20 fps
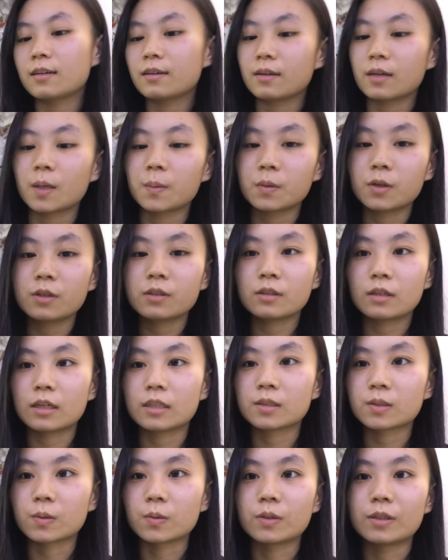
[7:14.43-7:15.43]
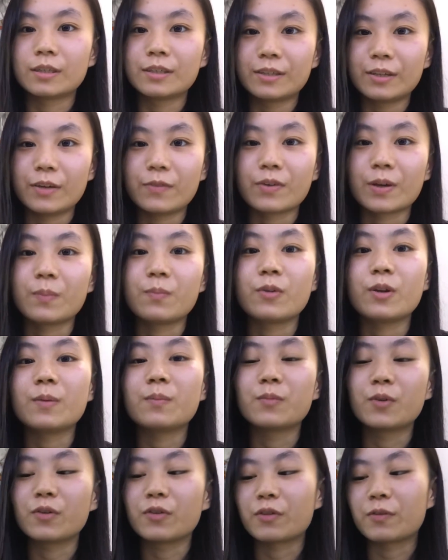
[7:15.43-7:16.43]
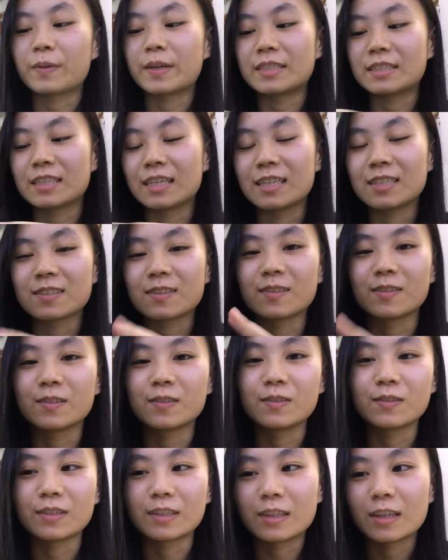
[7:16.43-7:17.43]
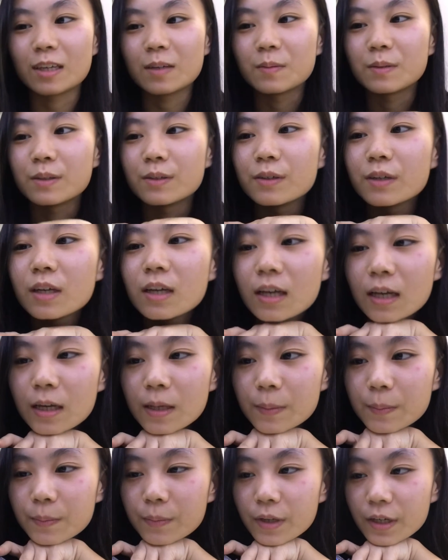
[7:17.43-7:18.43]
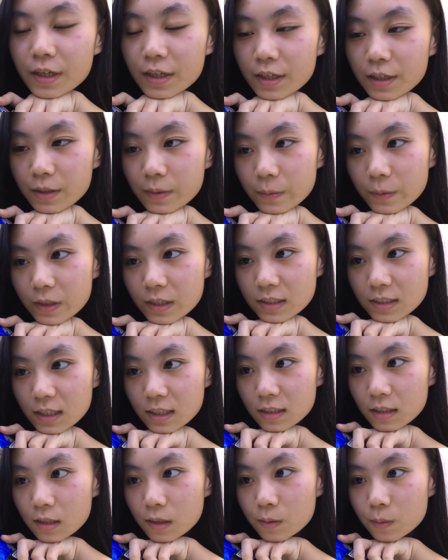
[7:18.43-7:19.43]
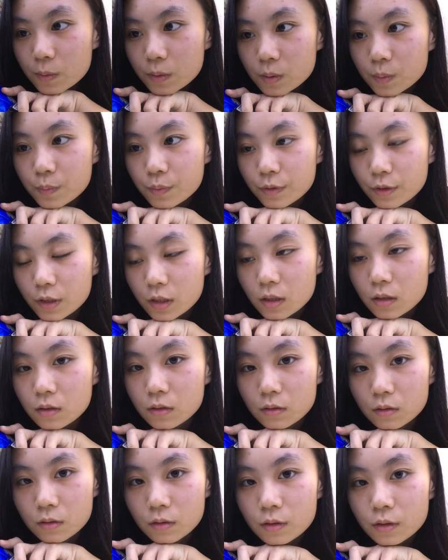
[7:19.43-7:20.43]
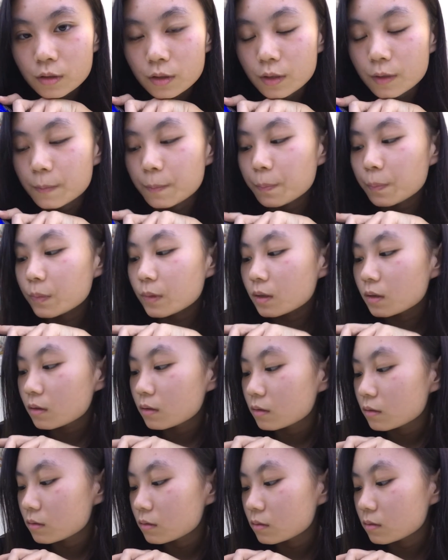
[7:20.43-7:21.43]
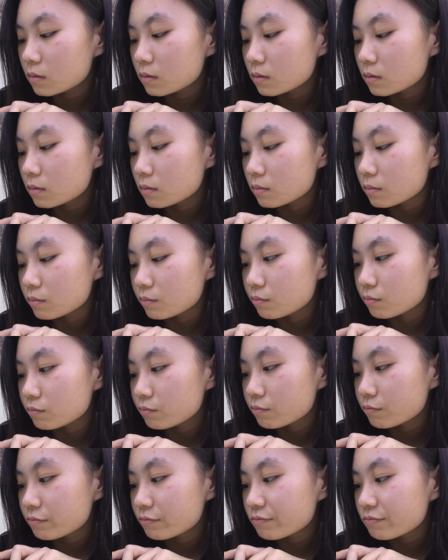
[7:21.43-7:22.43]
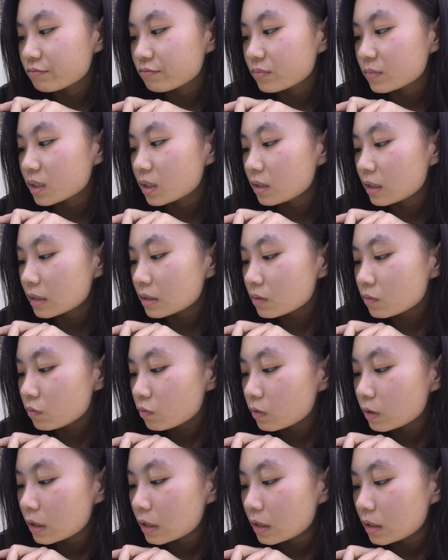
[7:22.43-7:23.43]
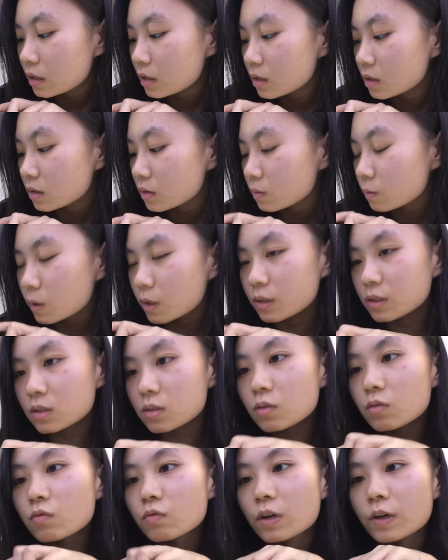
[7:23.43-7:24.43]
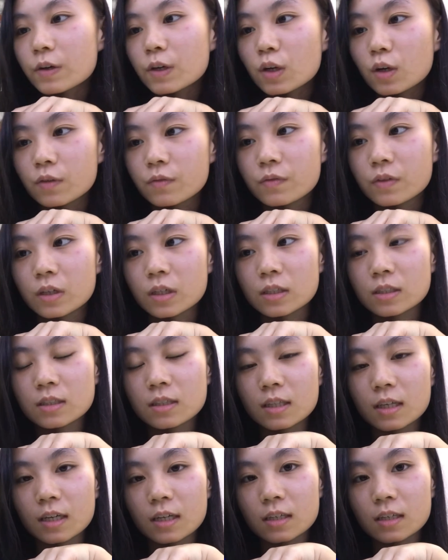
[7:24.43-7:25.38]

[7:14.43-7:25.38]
I'm going to get scolded if I bring both of my skates onto the table. But anyways, I think it looks pretty good. It doesn't really, well, it's not very obvious that